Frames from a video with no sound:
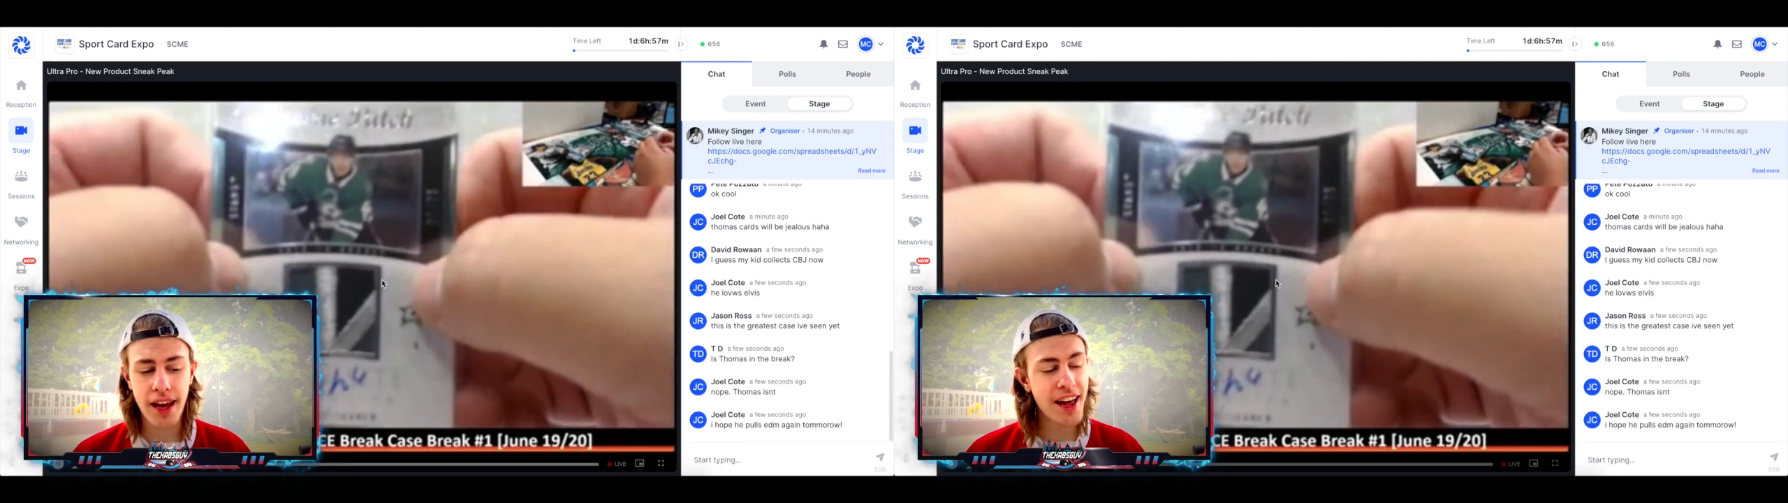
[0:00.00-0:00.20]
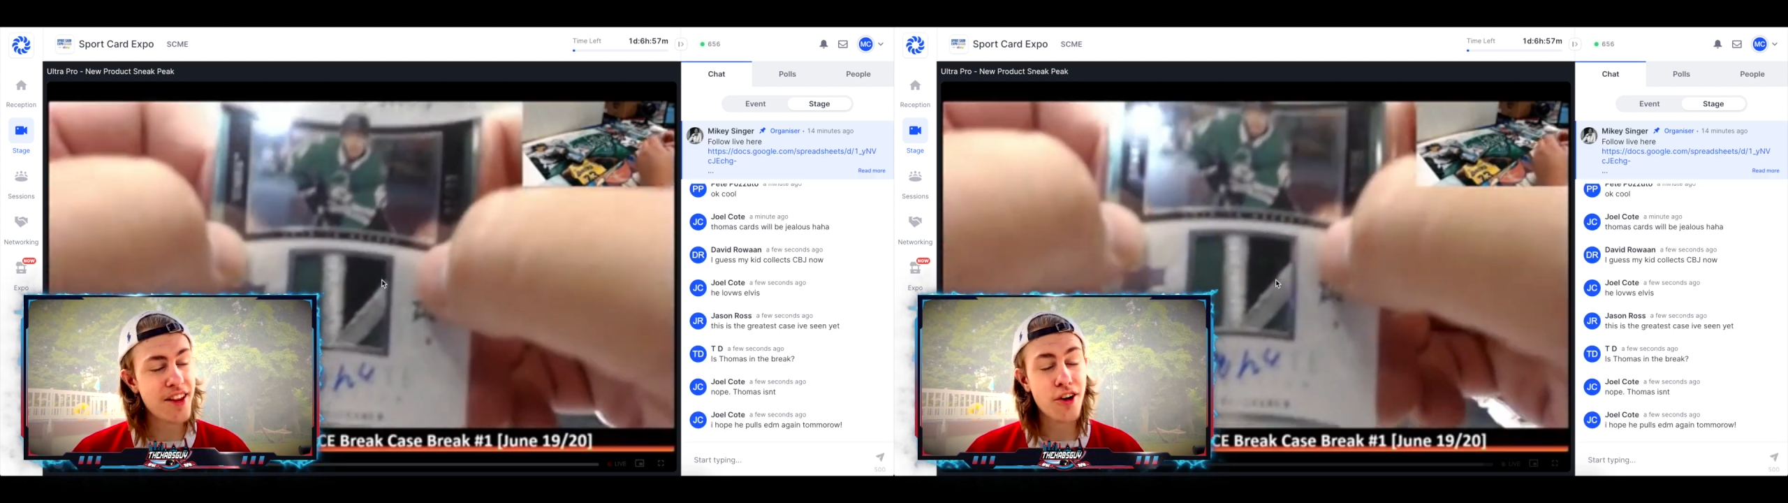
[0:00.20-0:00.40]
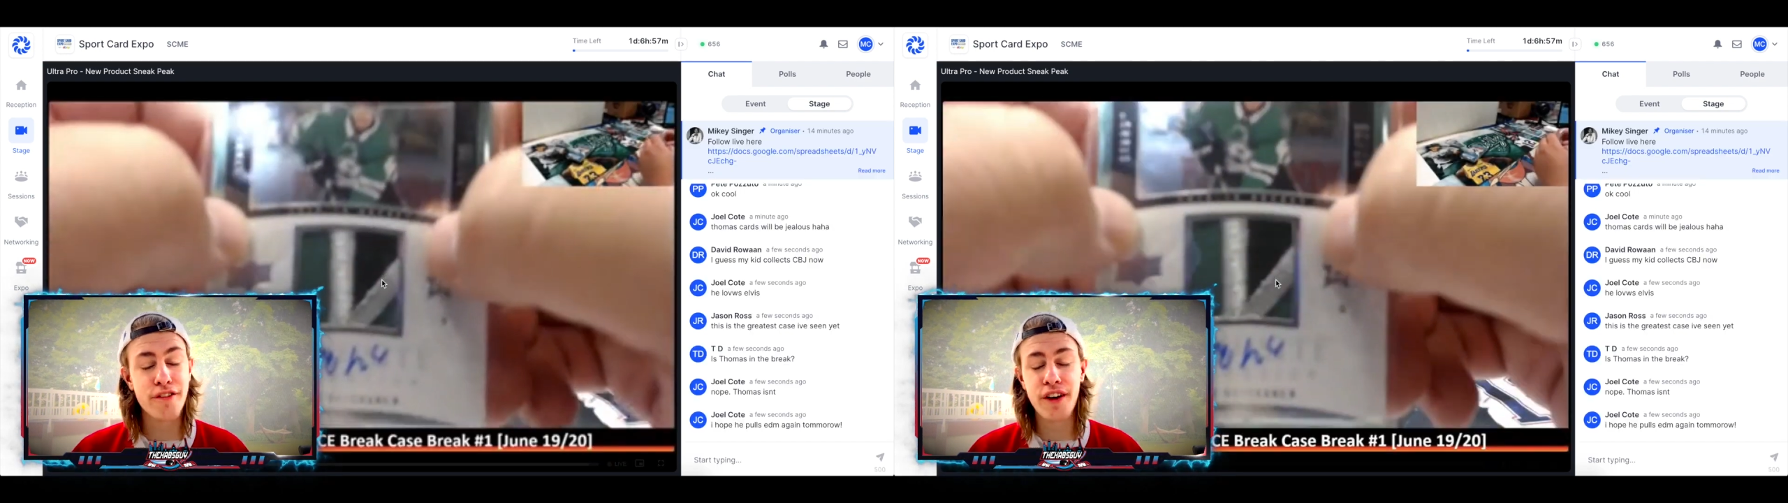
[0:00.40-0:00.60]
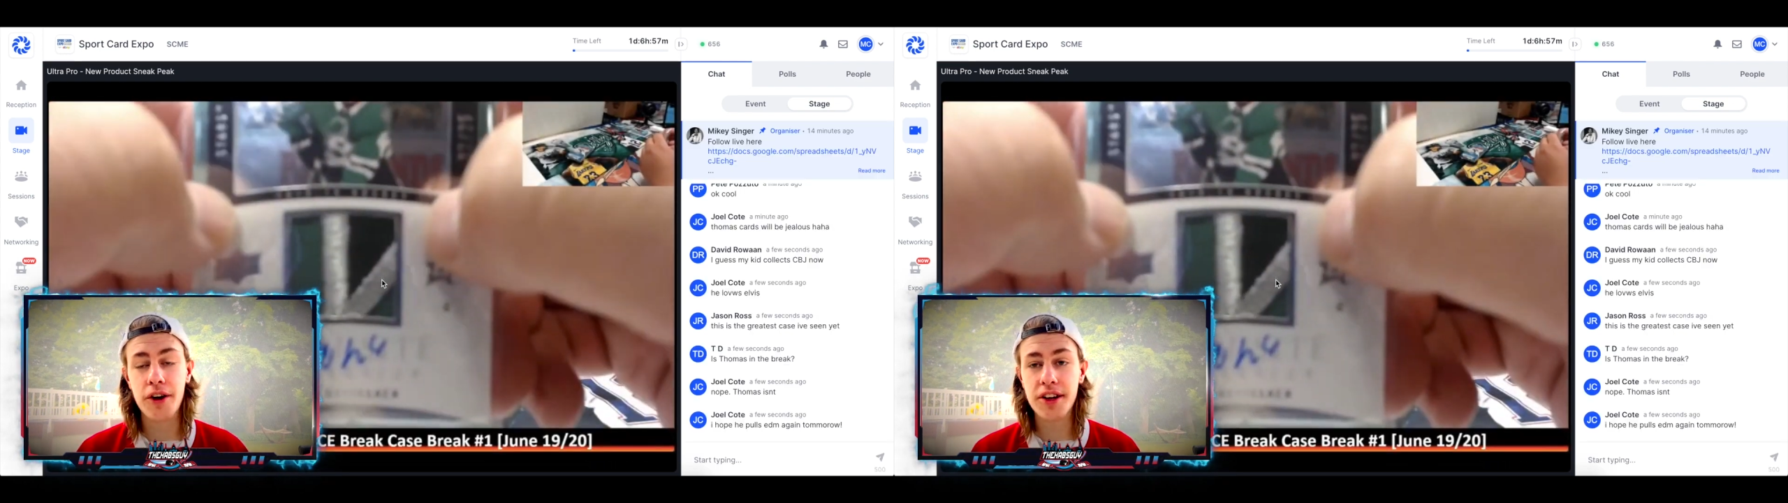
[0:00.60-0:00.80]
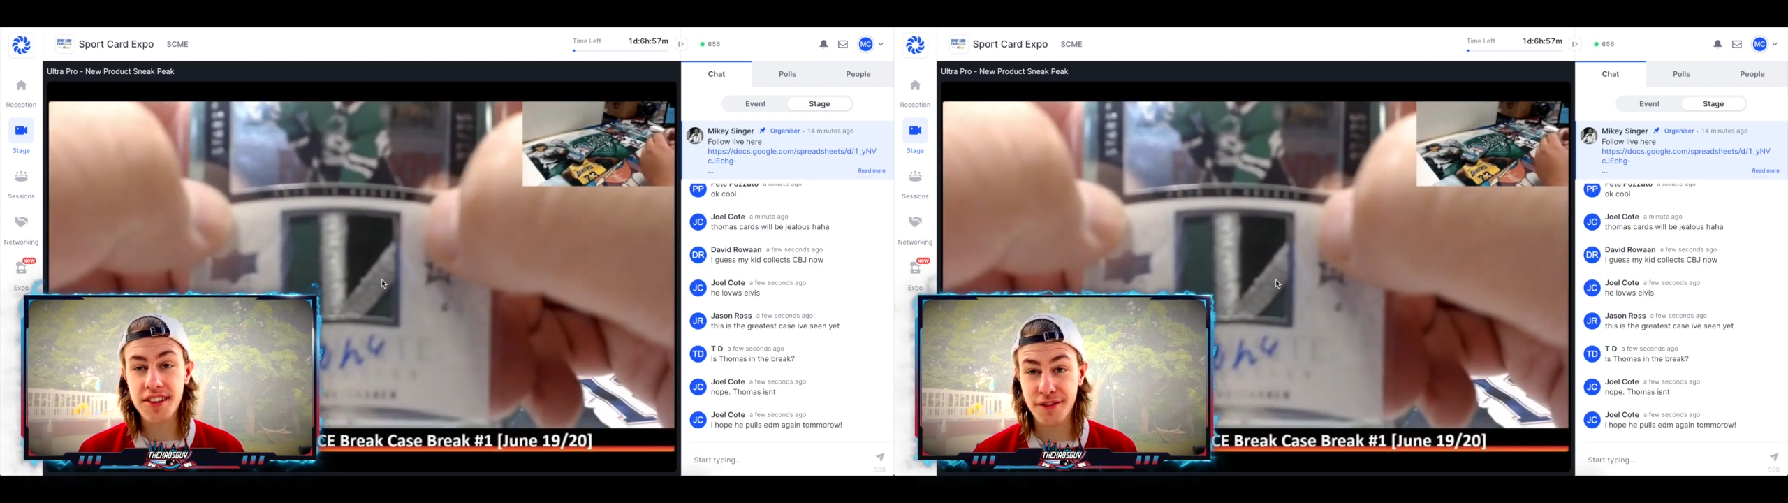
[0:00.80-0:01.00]
and there are
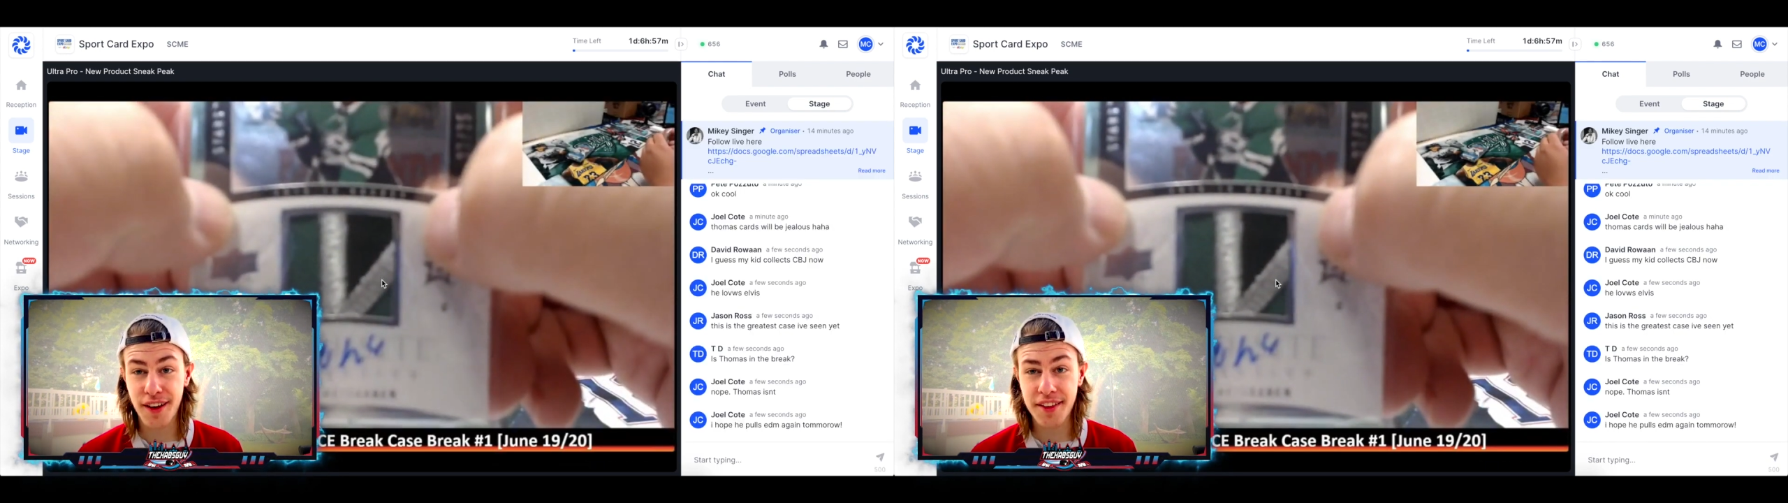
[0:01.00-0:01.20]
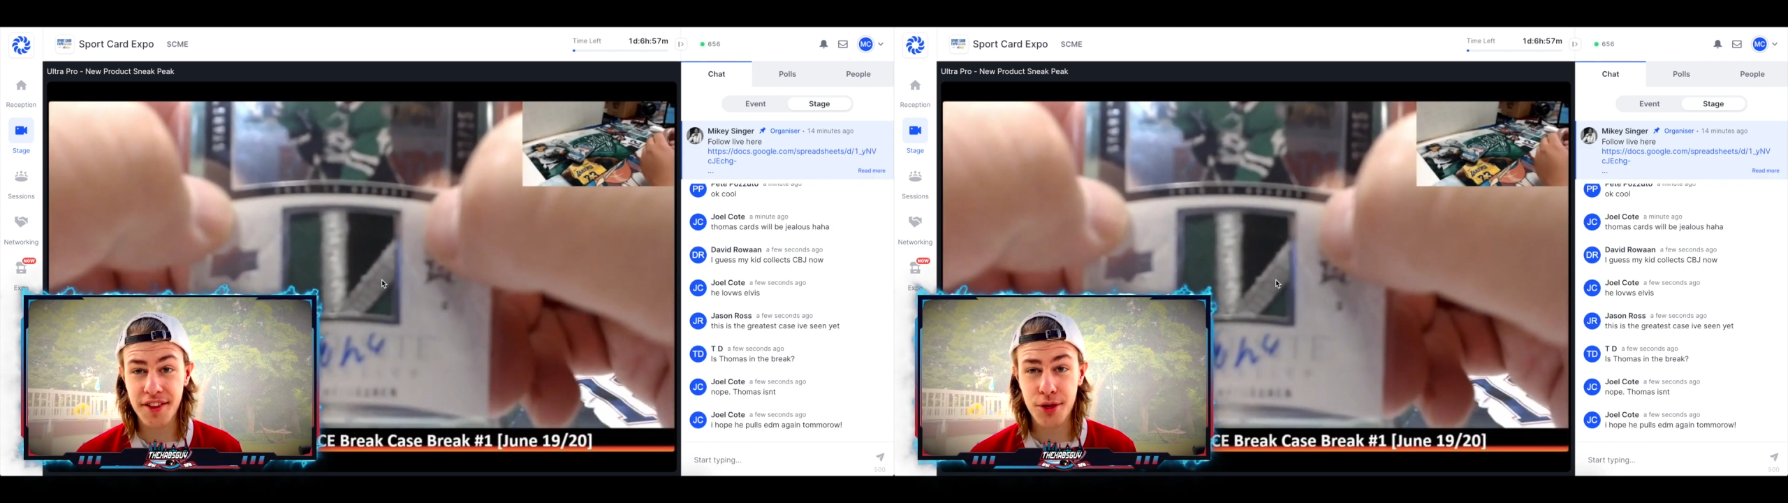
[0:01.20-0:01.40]
various events